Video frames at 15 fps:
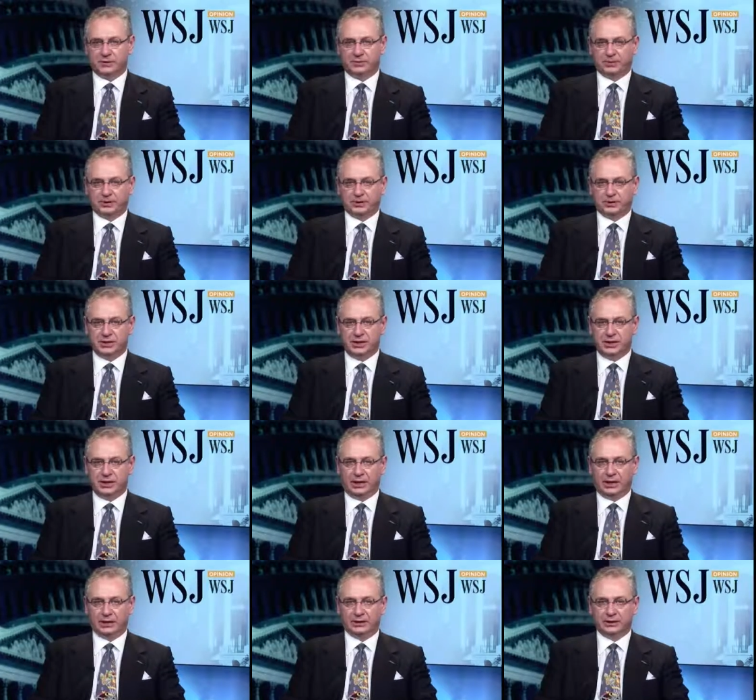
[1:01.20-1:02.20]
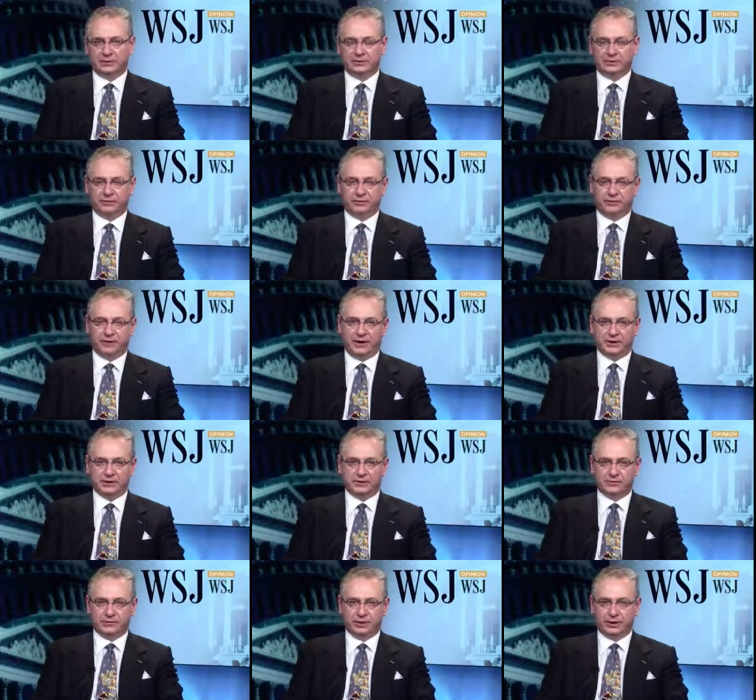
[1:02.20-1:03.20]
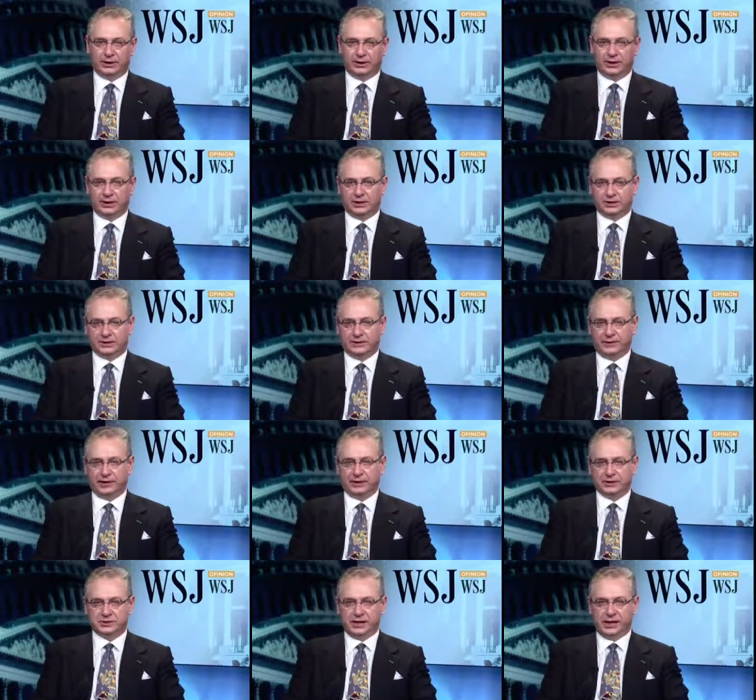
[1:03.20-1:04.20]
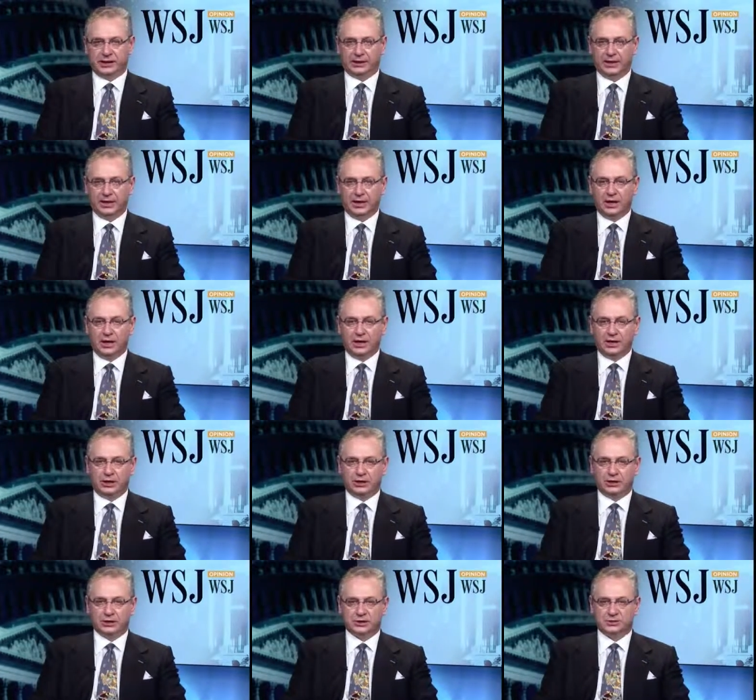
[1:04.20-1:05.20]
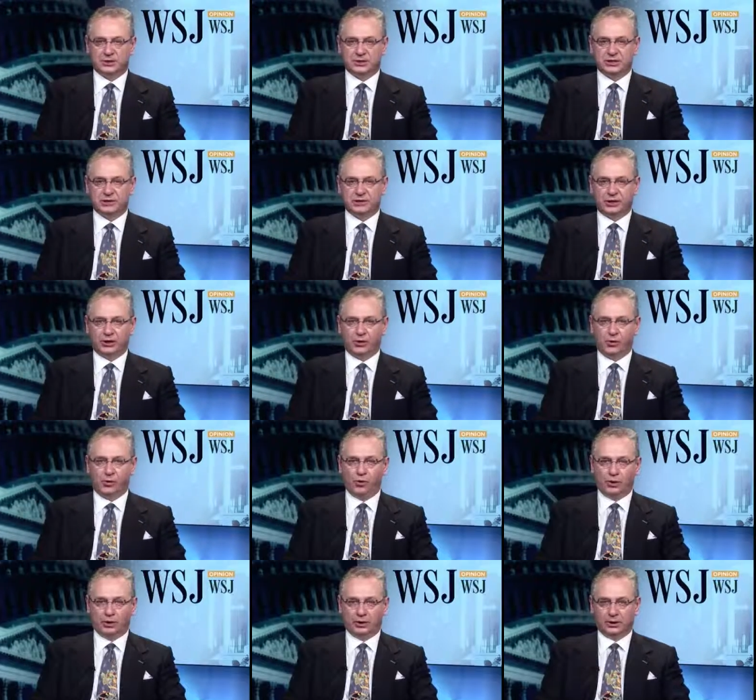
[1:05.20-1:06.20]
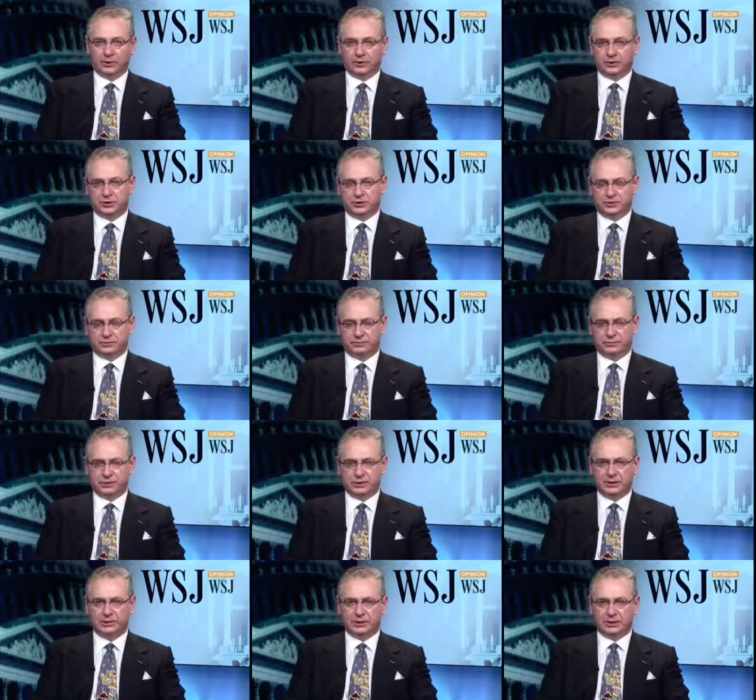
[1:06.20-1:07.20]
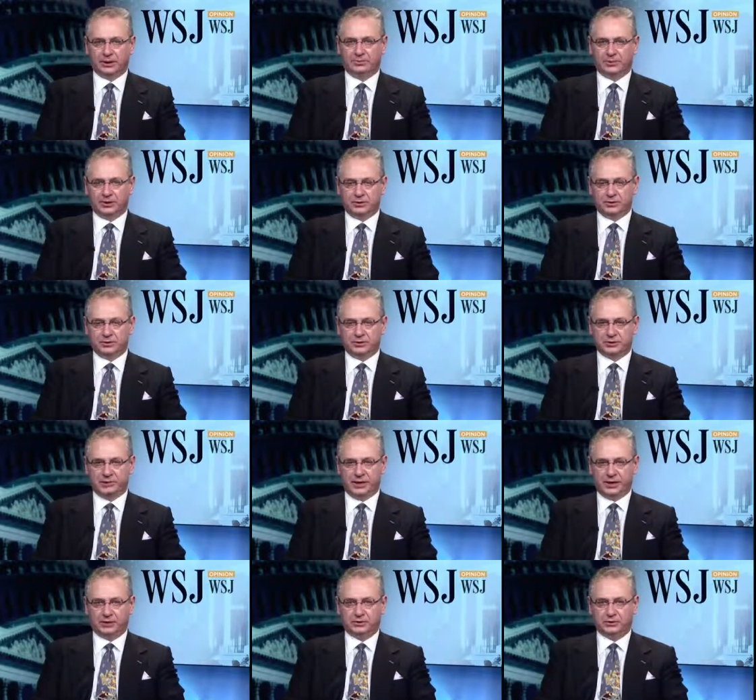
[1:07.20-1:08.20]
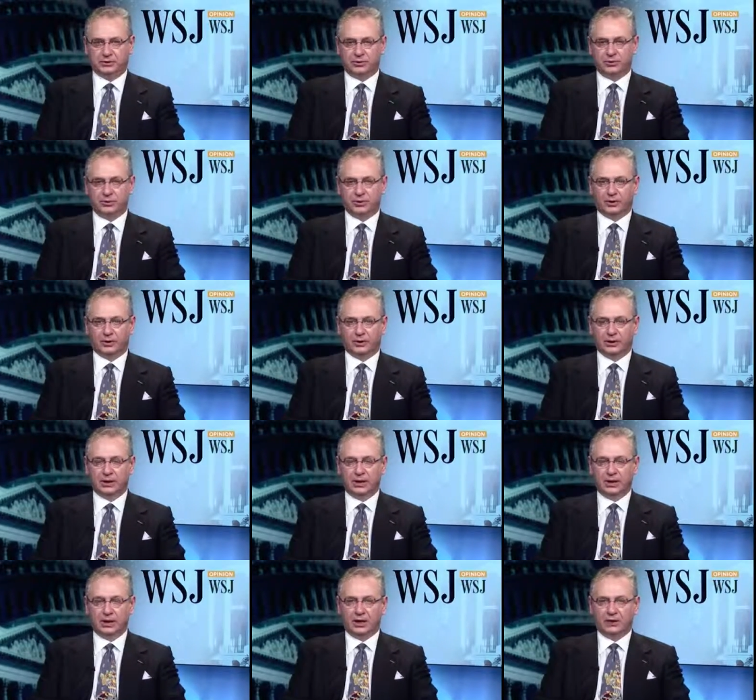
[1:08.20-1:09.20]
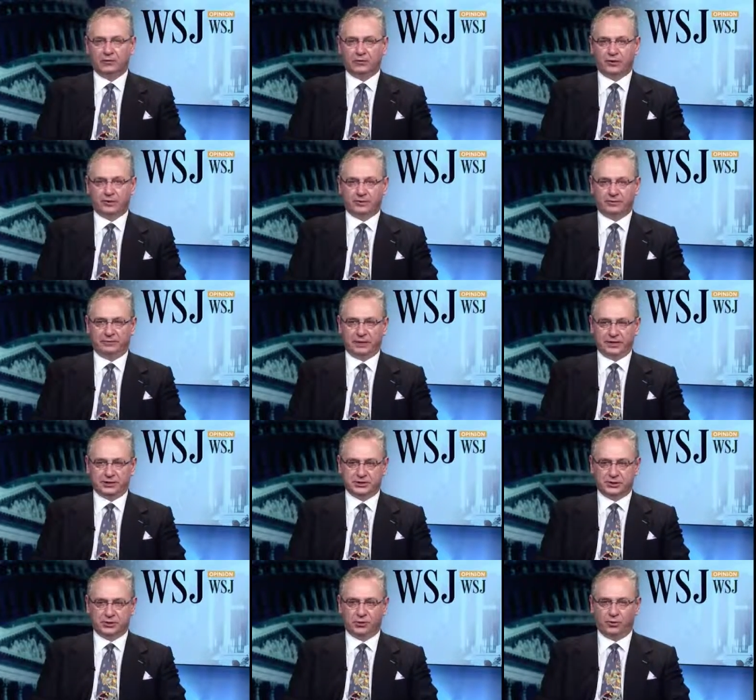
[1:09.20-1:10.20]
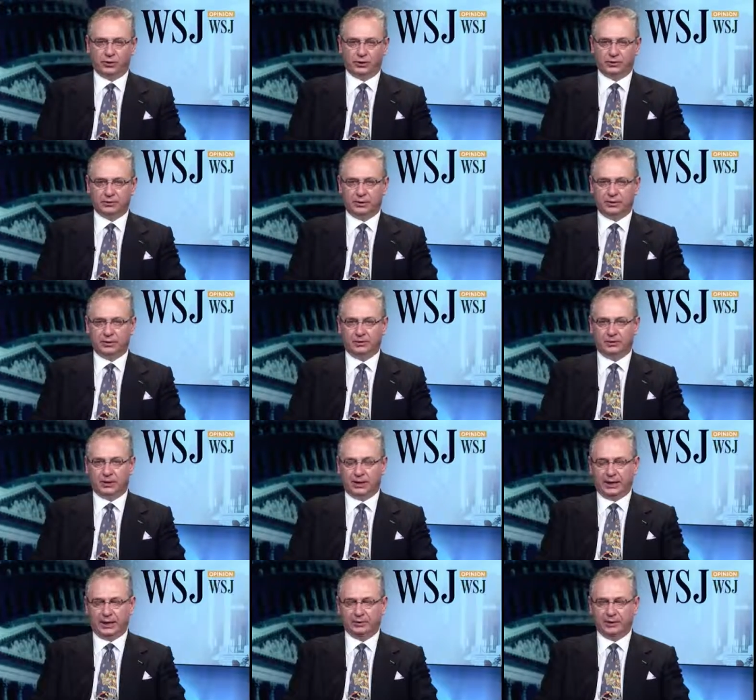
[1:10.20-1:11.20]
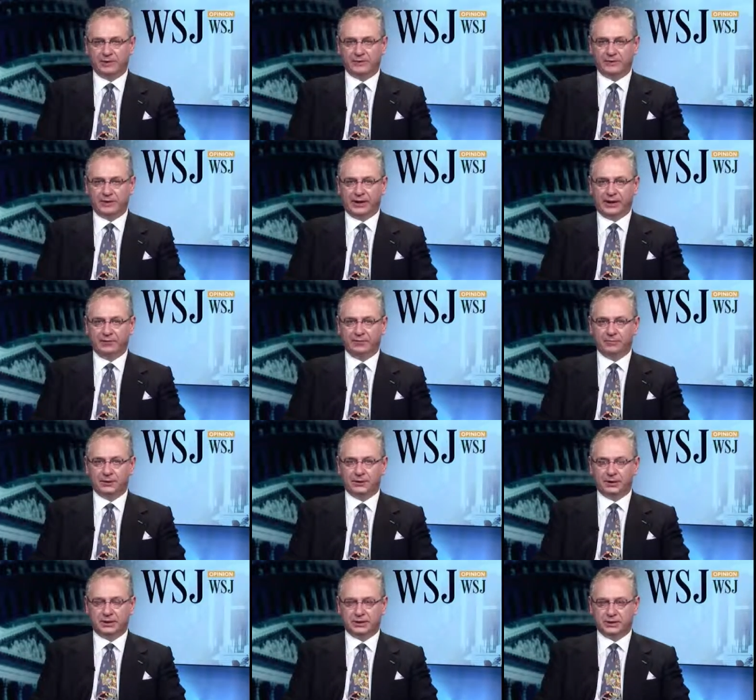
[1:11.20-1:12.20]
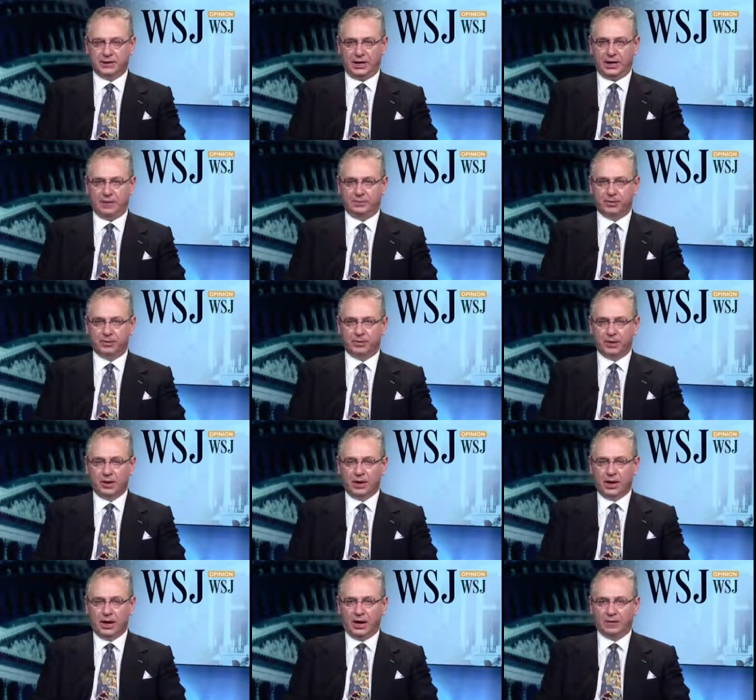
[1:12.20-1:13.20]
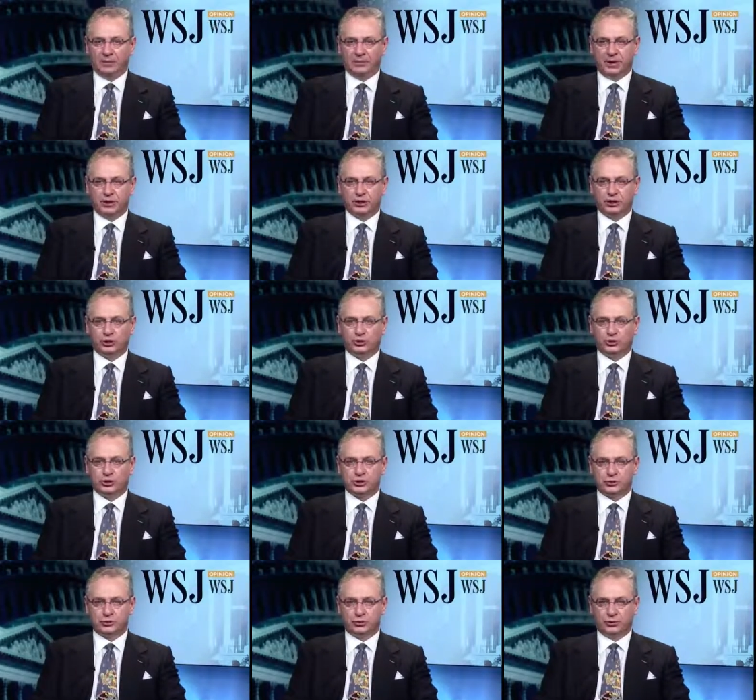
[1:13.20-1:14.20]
if you're proceeding under FISA Foreign Surveillance, Surveillance Act, in need a specific order, which is similar in most respects to a warrant from a FISA court. What, however, the government is able, under much looser